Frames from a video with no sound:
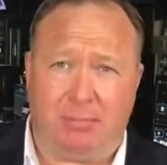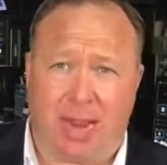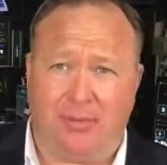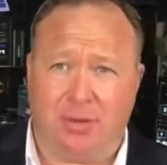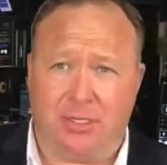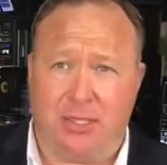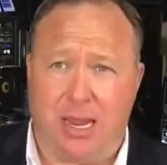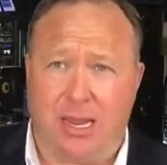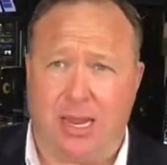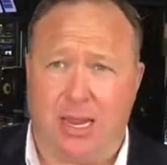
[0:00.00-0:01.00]
Patrick's
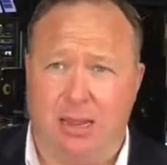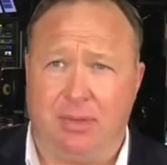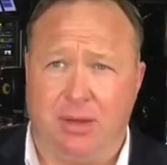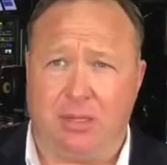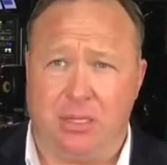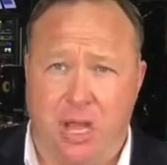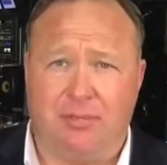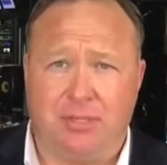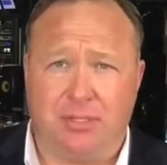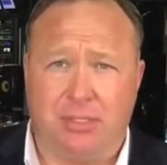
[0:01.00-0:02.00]
Day. I am here at the
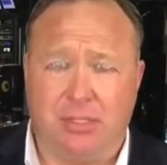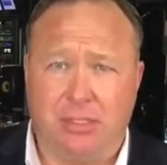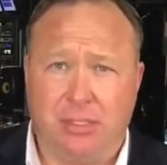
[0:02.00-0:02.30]
office